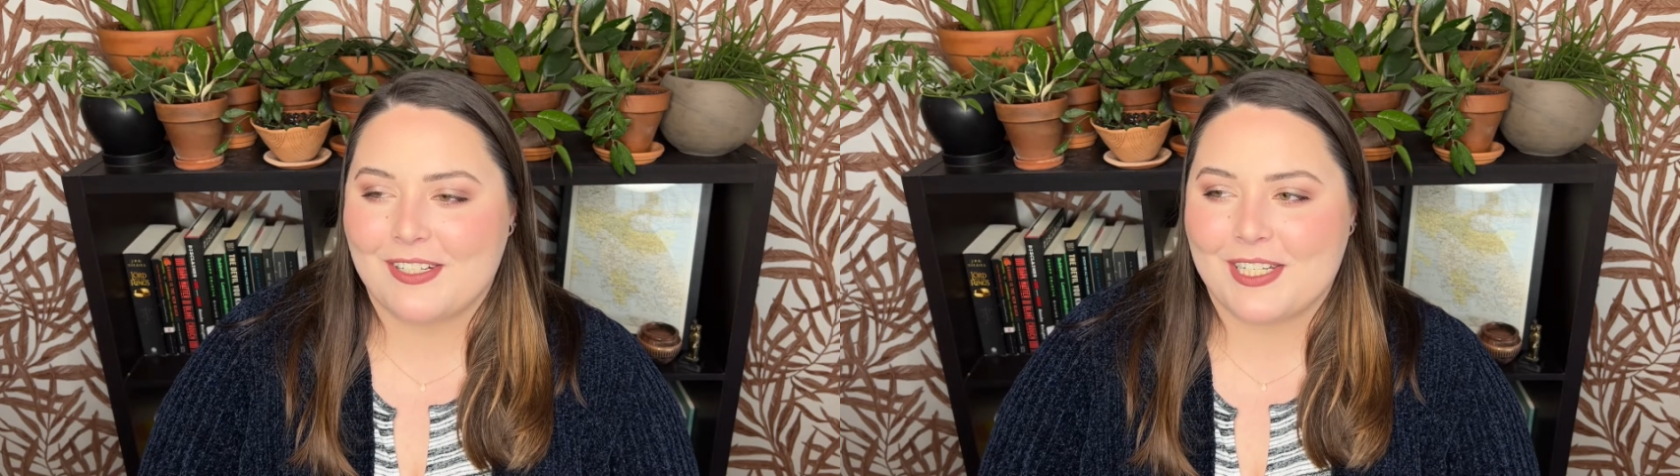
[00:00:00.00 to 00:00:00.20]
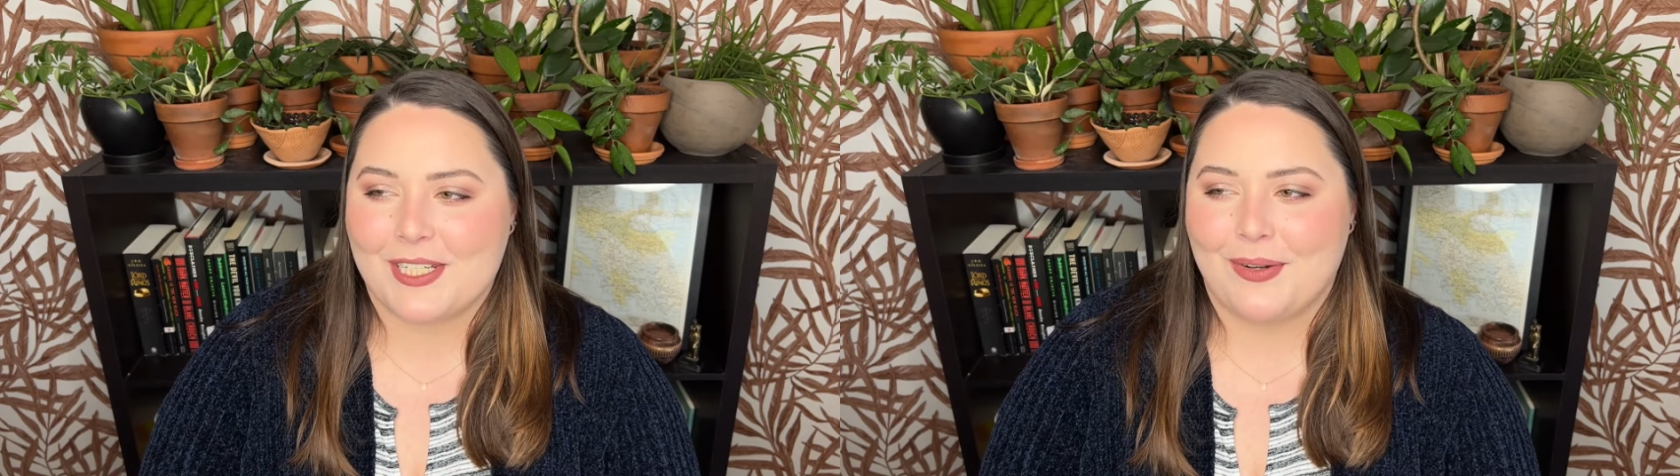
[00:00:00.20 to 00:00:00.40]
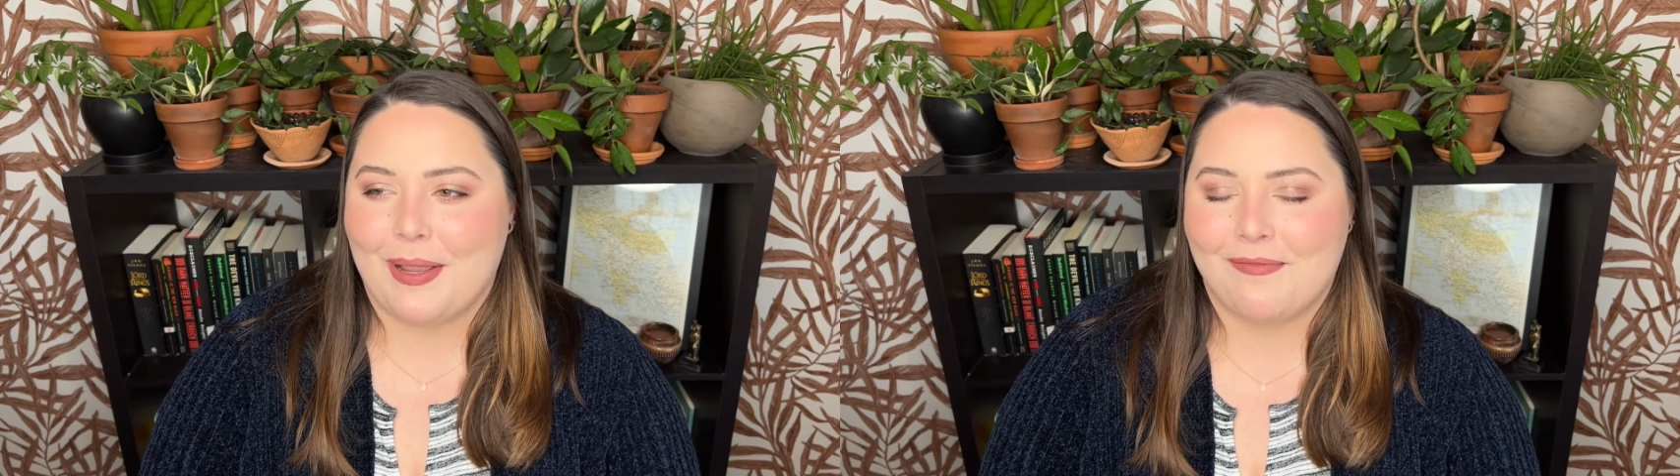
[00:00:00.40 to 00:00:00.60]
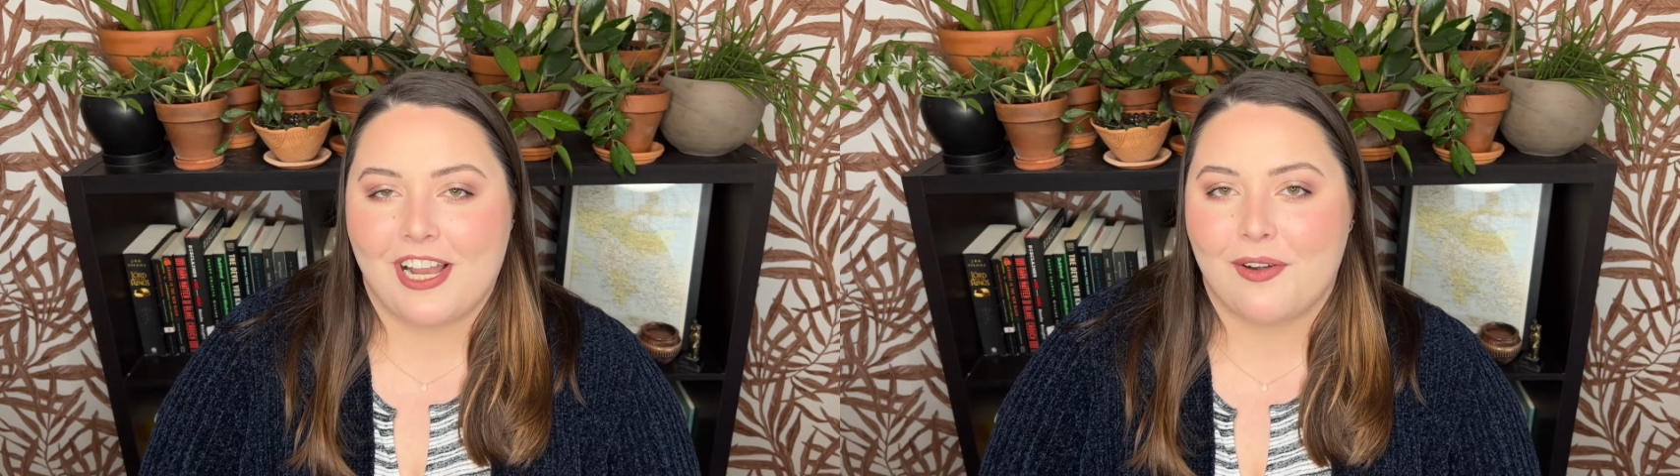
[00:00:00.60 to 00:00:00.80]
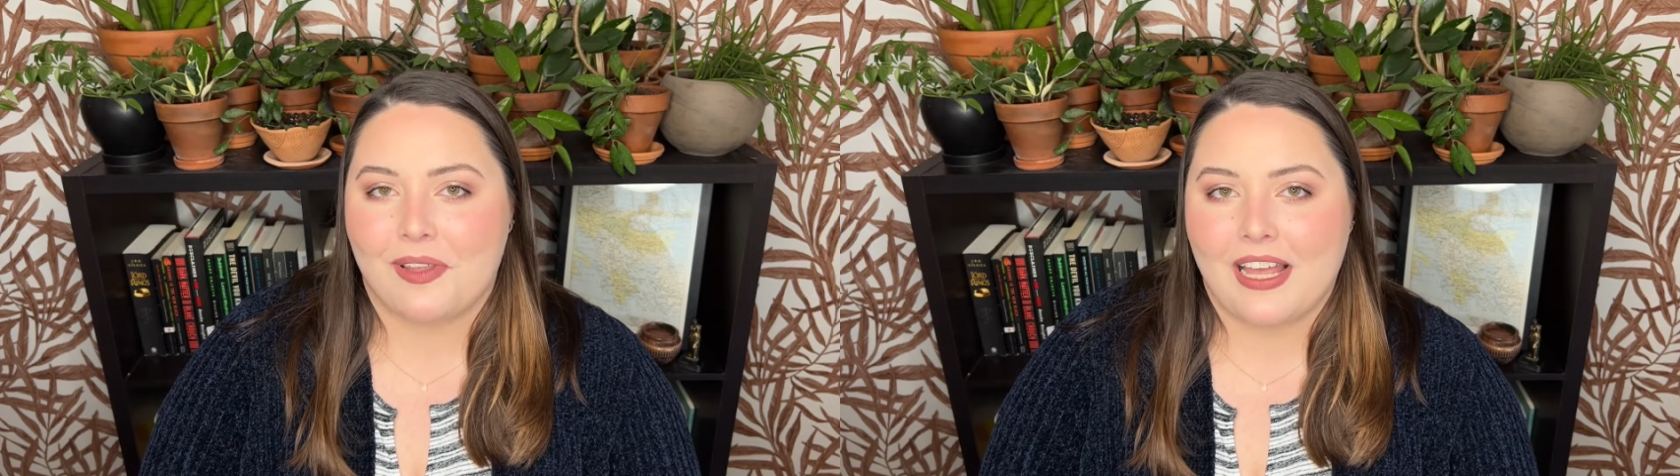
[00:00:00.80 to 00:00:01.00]
so I'm
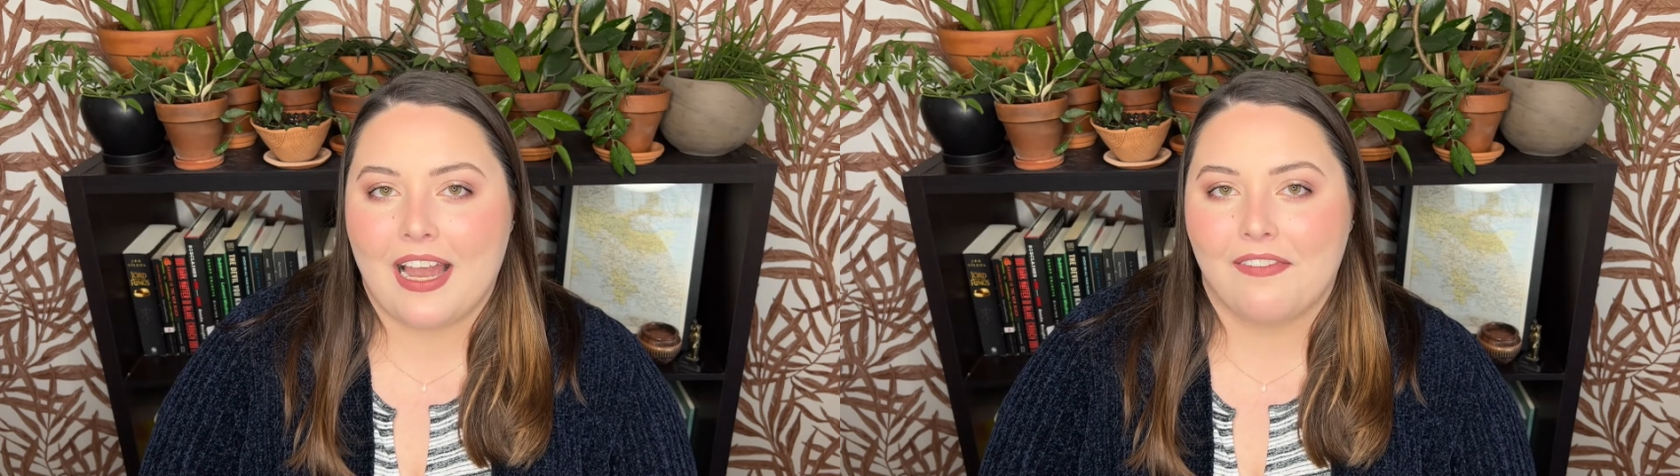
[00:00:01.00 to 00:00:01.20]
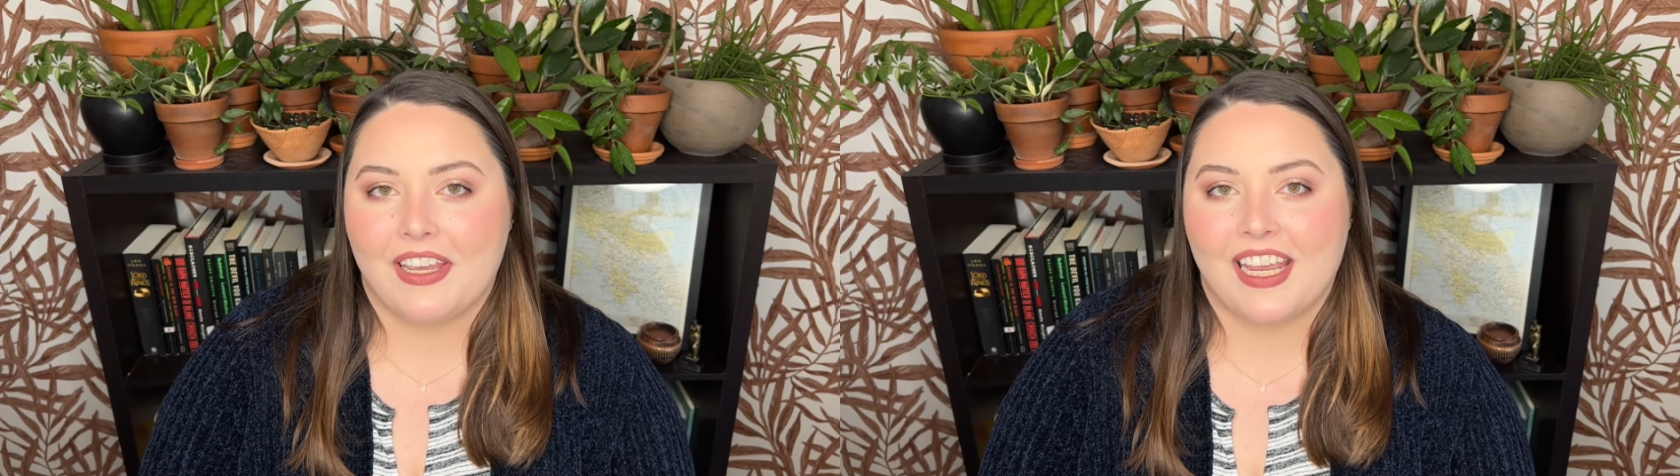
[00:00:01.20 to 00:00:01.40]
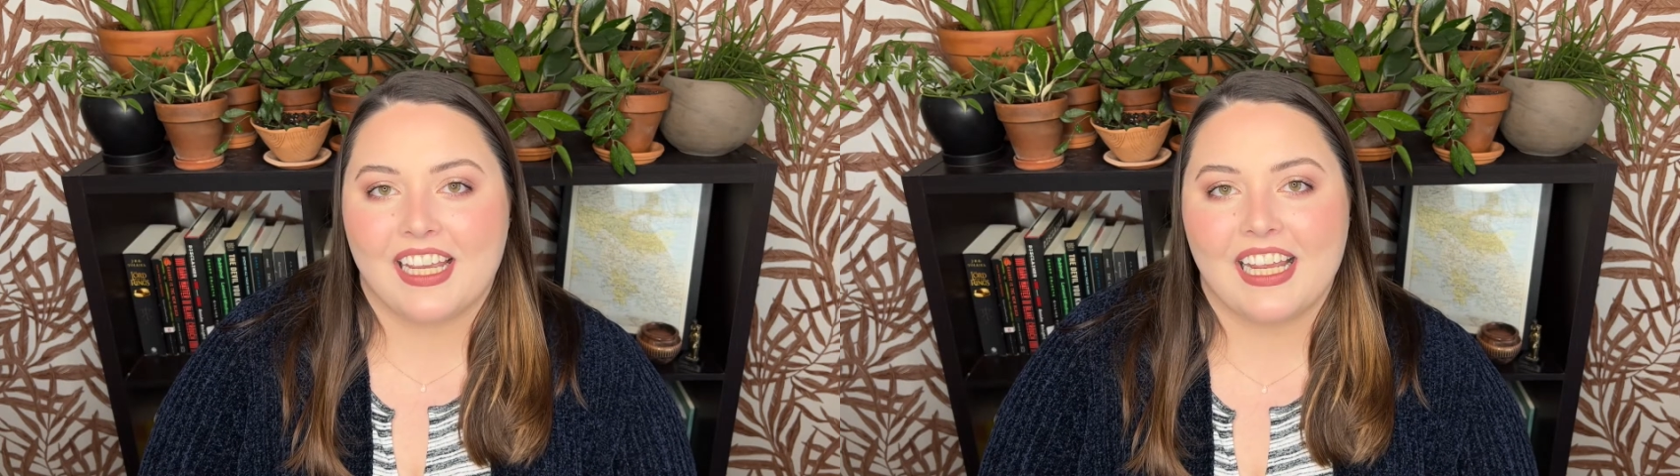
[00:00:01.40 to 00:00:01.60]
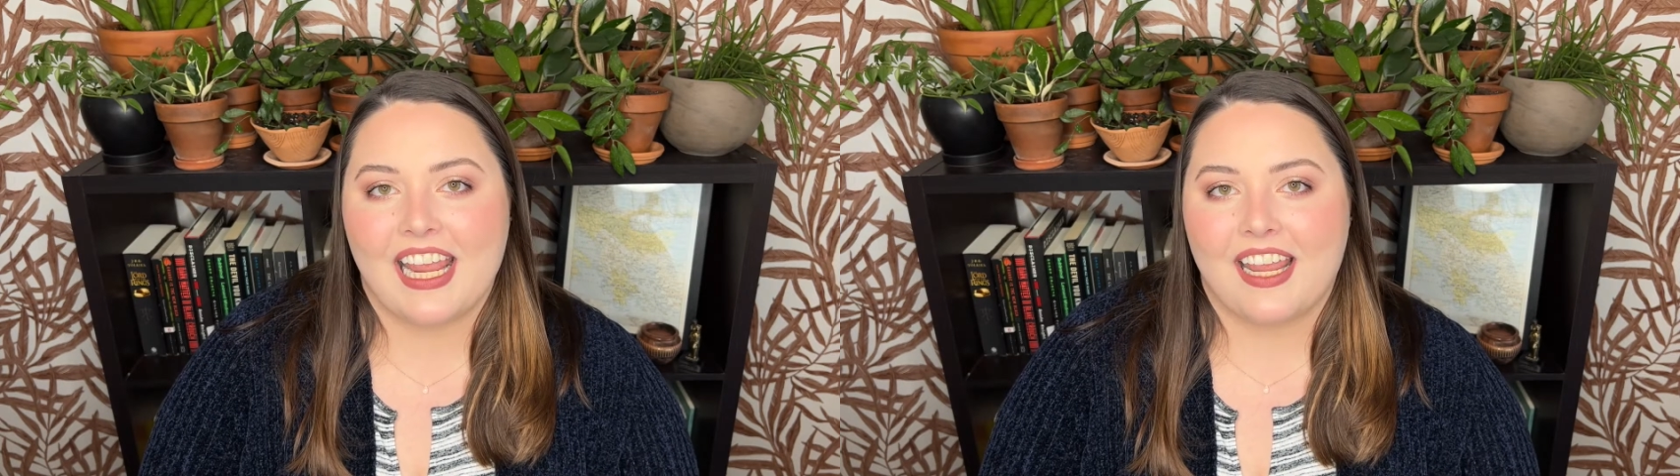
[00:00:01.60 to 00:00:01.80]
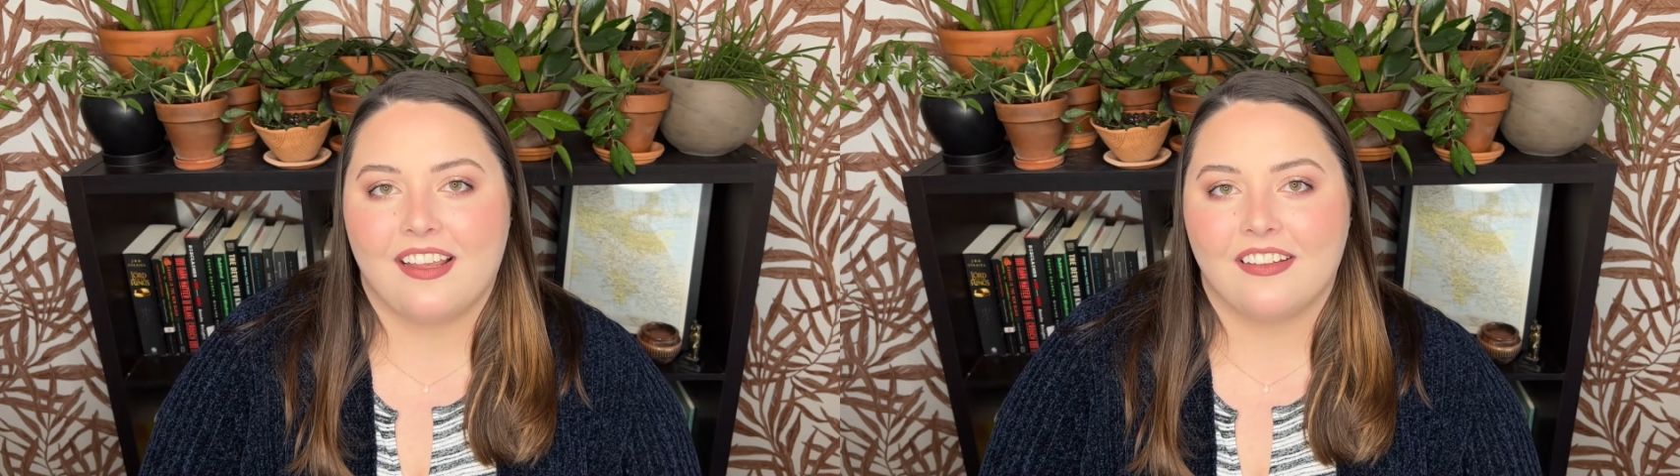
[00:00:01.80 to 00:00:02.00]
fine with having
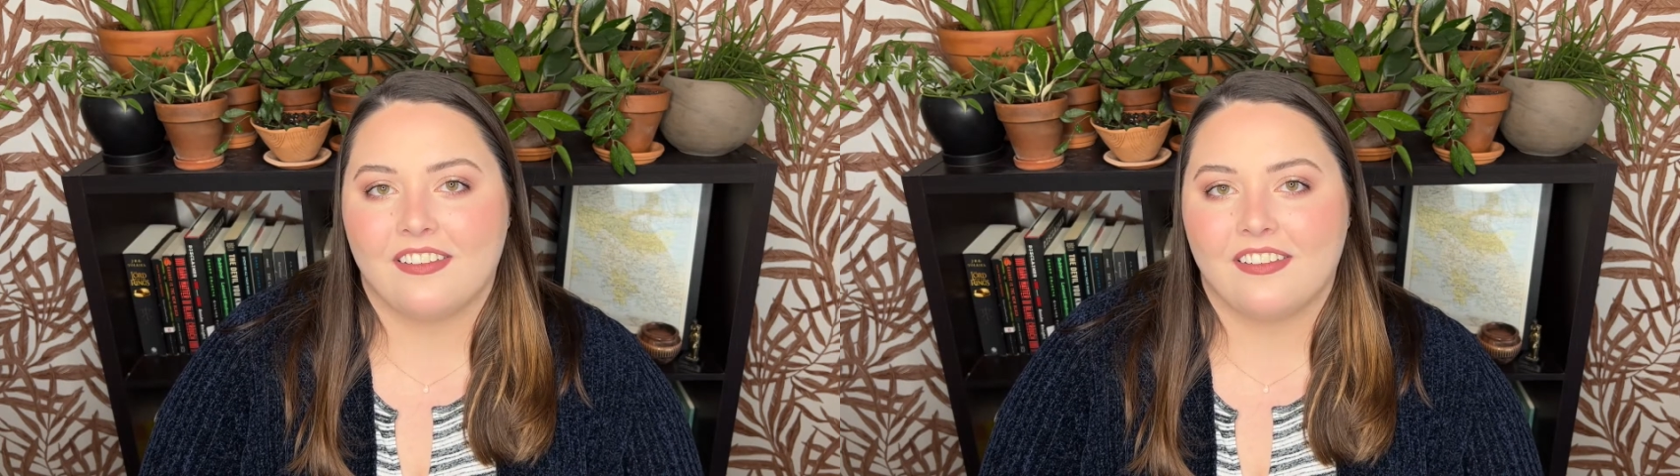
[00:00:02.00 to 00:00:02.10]
a